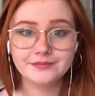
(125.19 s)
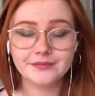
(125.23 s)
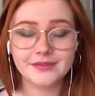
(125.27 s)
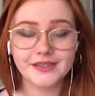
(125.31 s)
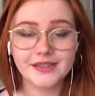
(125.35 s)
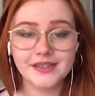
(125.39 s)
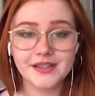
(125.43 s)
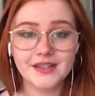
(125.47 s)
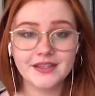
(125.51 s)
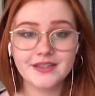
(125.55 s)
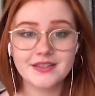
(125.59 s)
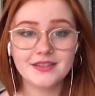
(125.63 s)

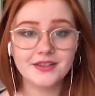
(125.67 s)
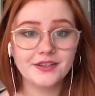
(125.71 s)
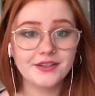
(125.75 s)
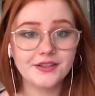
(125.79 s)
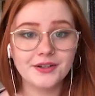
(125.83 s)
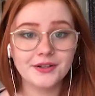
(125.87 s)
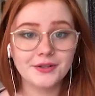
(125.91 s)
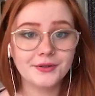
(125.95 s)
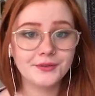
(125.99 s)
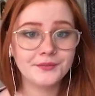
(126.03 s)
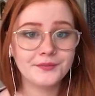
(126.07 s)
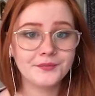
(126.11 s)
Because, you
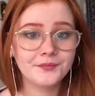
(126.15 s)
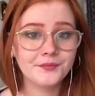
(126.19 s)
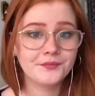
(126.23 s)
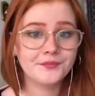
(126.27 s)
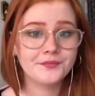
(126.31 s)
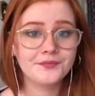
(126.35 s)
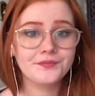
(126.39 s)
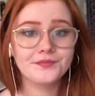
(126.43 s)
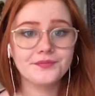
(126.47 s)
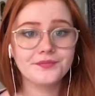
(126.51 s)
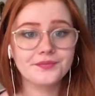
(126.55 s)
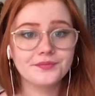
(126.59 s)
know,
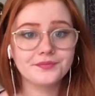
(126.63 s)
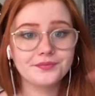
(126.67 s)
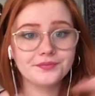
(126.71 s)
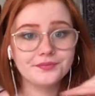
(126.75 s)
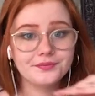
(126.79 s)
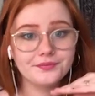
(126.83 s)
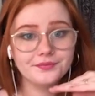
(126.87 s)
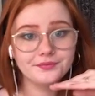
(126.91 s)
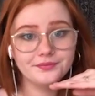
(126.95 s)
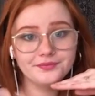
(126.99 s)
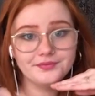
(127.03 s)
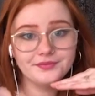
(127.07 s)

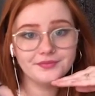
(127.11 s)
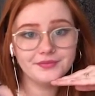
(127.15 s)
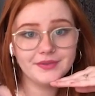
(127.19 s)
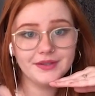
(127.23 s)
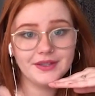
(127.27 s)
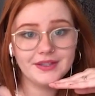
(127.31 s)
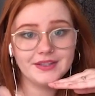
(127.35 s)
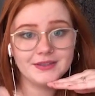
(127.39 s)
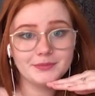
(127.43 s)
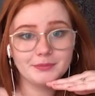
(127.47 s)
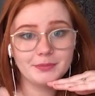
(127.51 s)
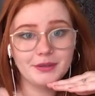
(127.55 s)

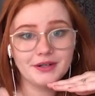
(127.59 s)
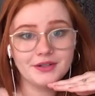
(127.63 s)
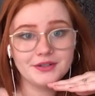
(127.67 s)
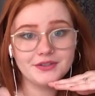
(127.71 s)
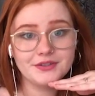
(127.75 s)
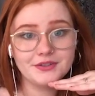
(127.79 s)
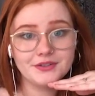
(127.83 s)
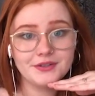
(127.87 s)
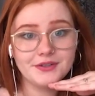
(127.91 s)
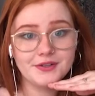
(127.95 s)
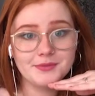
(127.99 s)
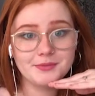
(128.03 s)
it's better
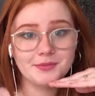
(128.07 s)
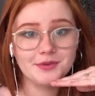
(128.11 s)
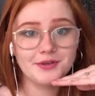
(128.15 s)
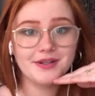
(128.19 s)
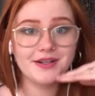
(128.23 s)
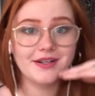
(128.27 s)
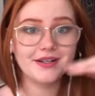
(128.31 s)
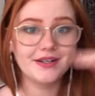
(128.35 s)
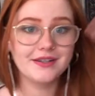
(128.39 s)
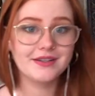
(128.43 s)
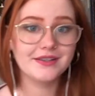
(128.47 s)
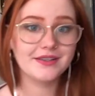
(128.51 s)
to look
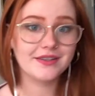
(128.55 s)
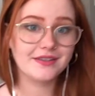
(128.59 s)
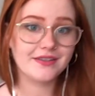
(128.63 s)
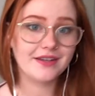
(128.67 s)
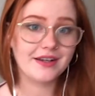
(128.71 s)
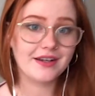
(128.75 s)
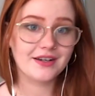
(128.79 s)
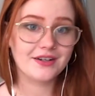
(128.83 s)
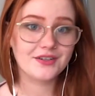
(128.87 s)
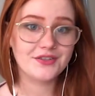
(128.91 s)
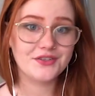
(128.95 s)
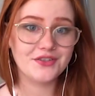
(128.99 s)
pretty
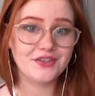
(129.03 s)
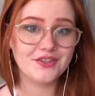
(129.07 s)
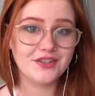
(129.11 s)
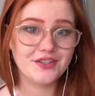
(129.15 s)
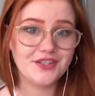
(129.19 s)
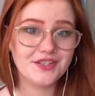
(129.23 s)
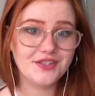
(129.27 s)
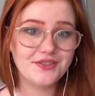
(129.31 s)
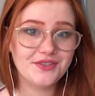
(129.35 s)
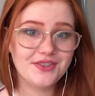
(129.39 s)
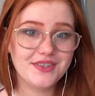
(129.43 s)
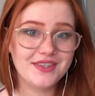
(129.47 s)
than actually
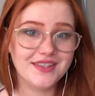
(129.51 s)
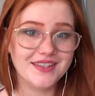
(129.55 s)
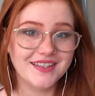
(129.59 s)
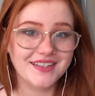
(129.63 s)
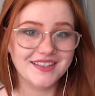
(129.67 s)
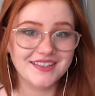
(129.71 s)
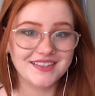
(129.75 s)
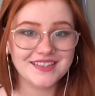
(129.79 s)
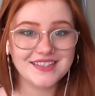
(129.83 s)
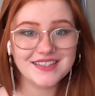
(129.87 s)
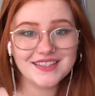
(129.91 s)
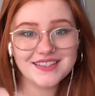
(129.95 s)
do
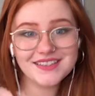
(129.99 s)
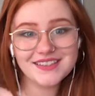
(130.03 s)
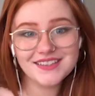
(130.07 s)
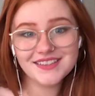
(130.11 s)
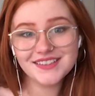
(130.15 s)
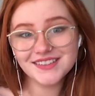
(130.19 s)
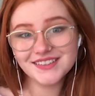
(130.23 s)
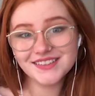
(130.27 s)
things.